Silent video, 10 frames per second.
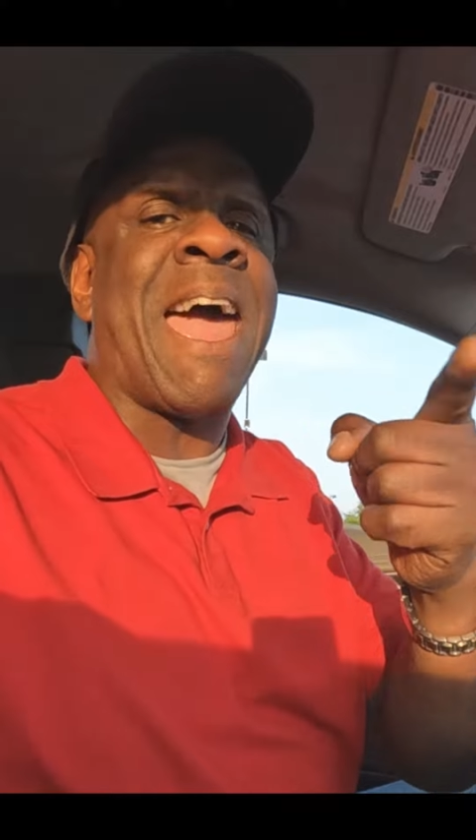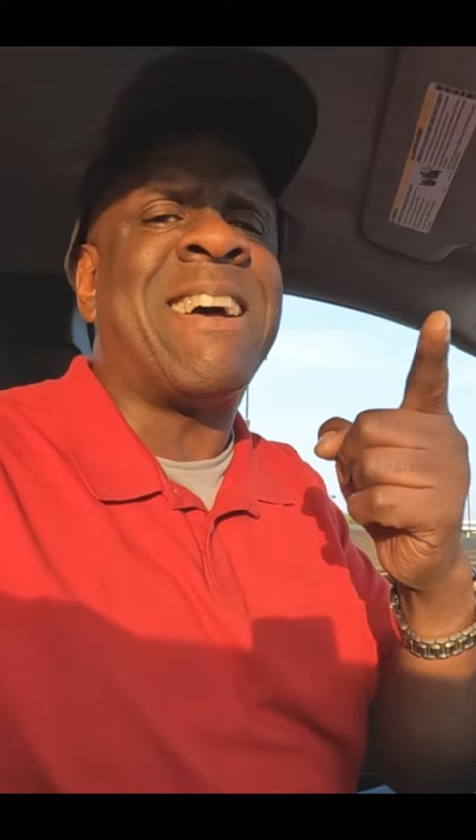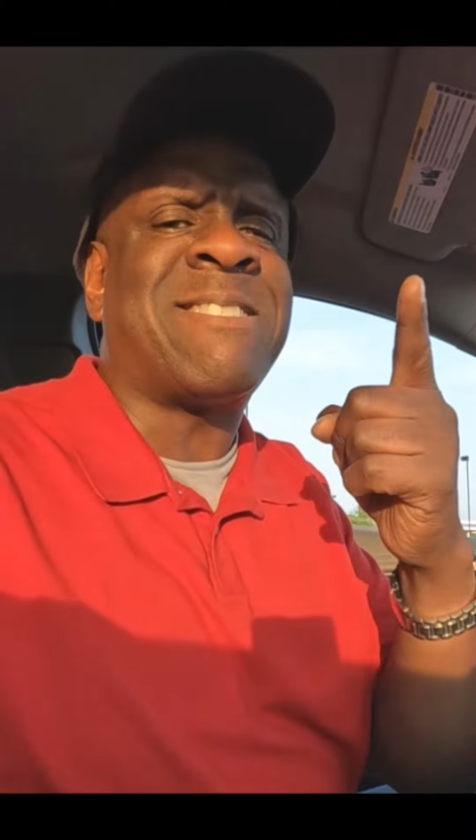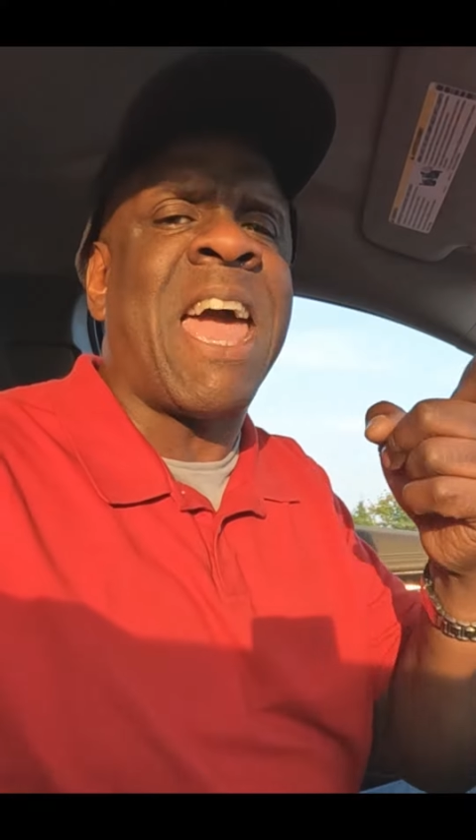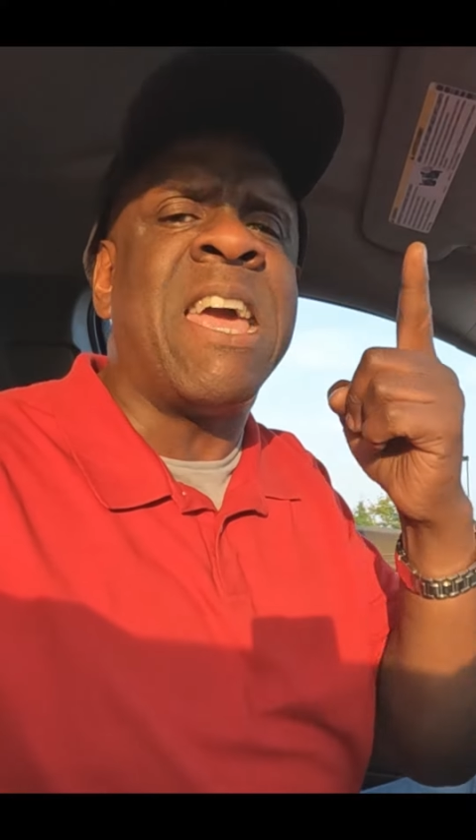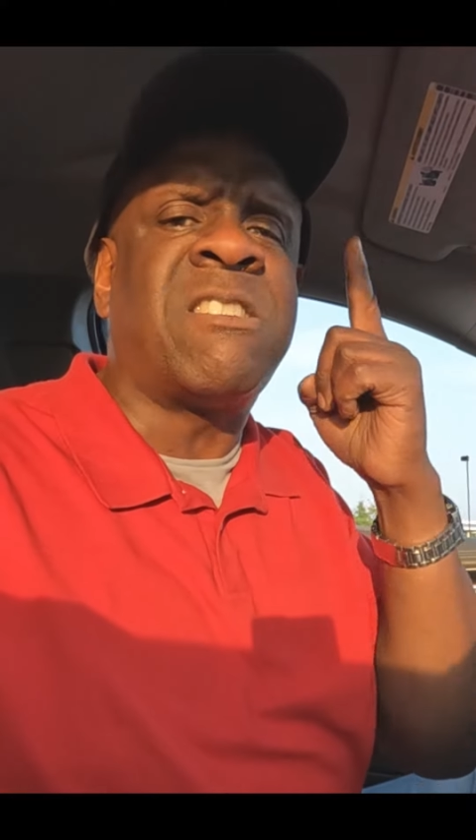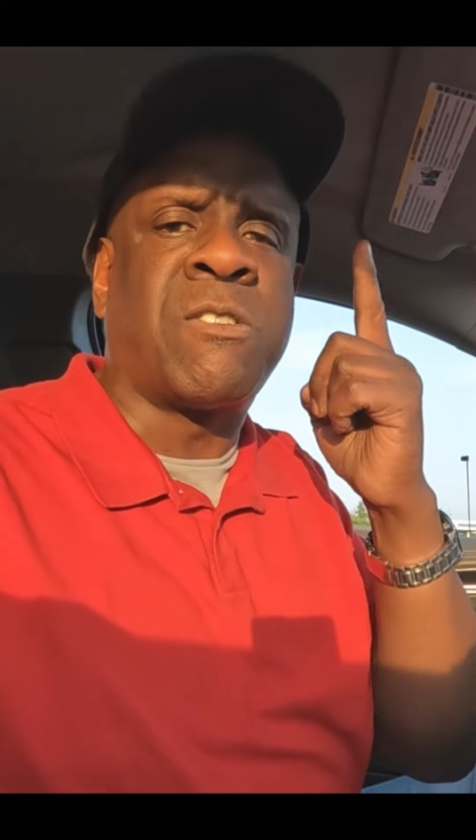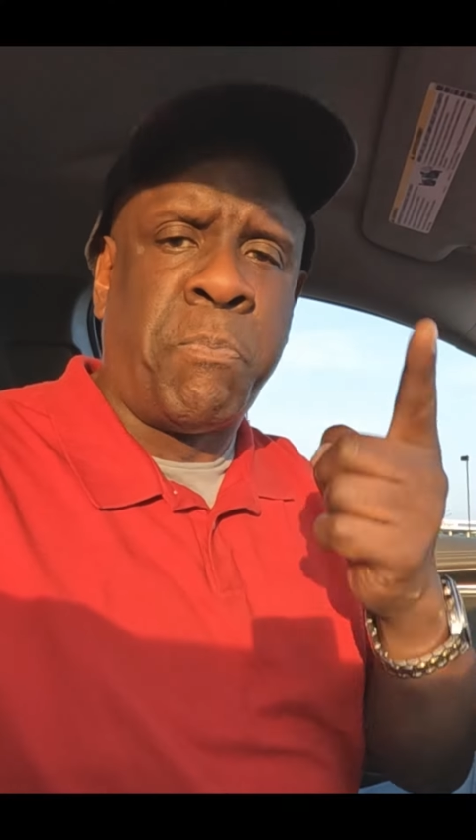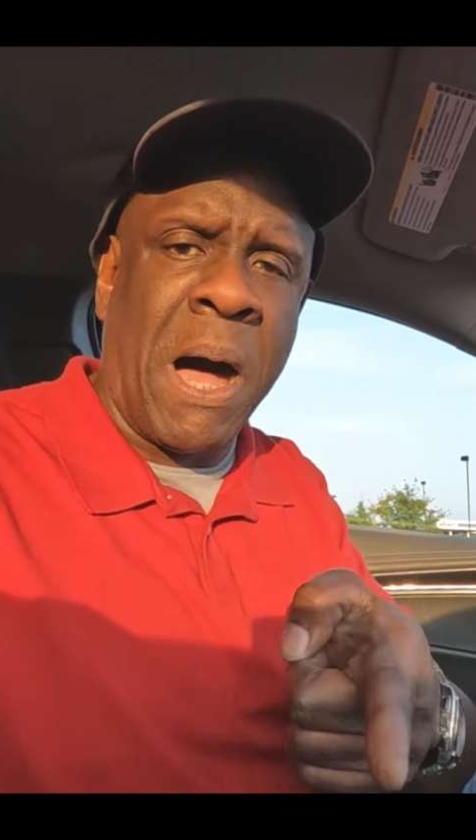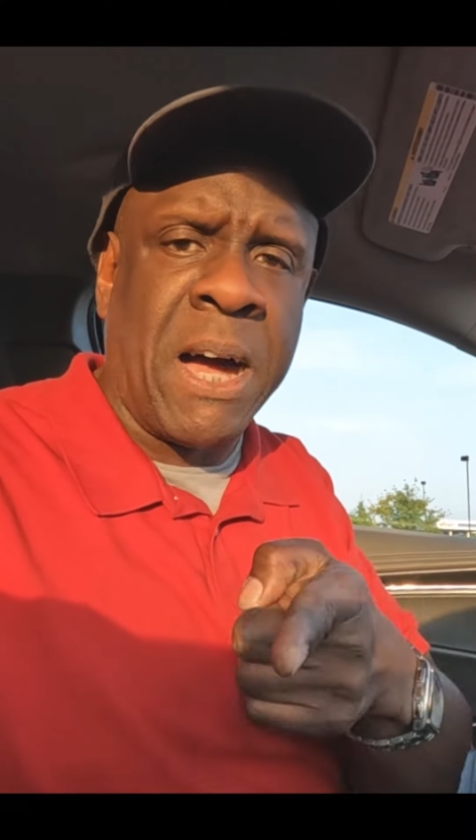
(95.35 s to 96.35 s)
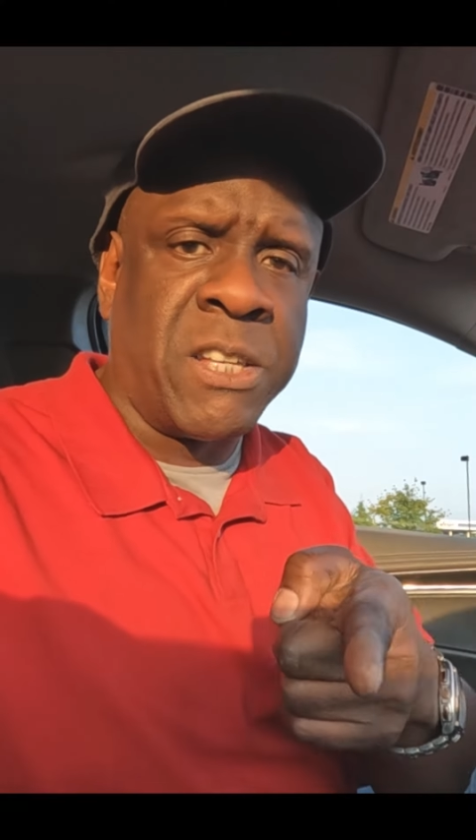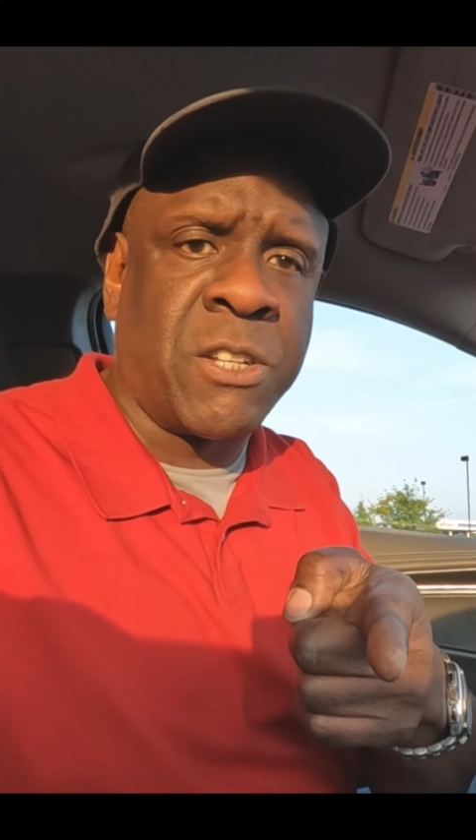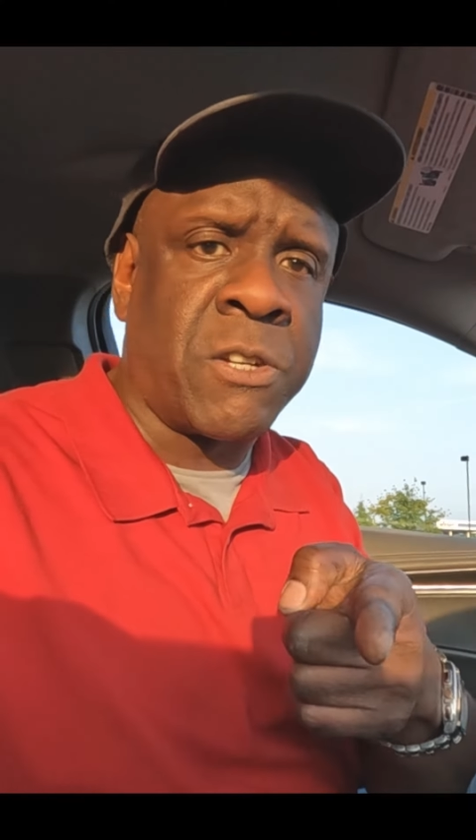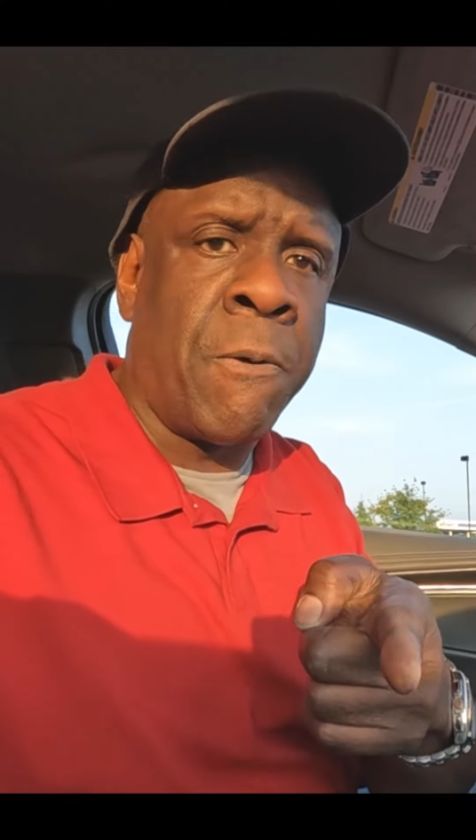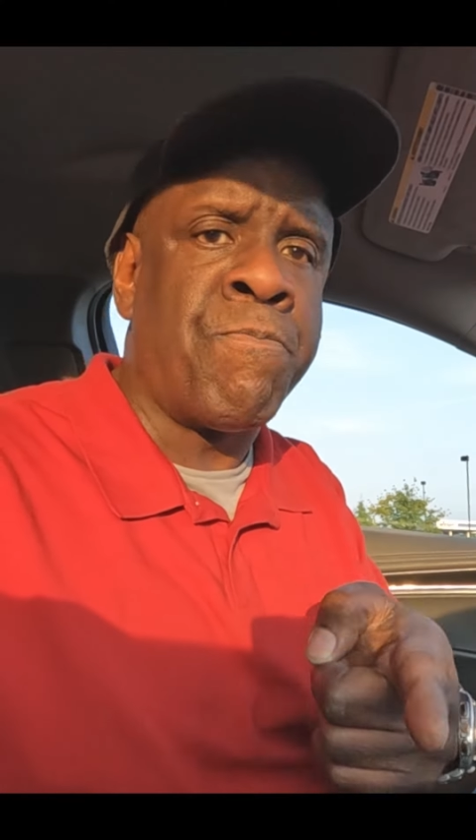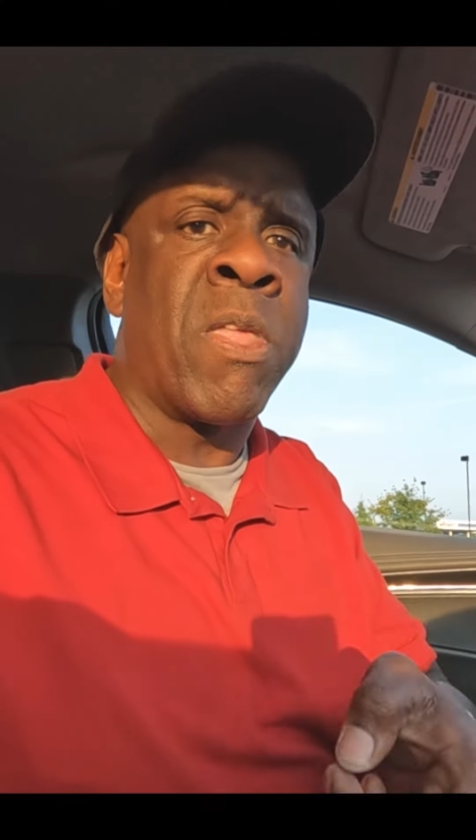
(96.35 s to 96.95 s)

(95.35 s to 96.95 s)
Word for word: as a sponge,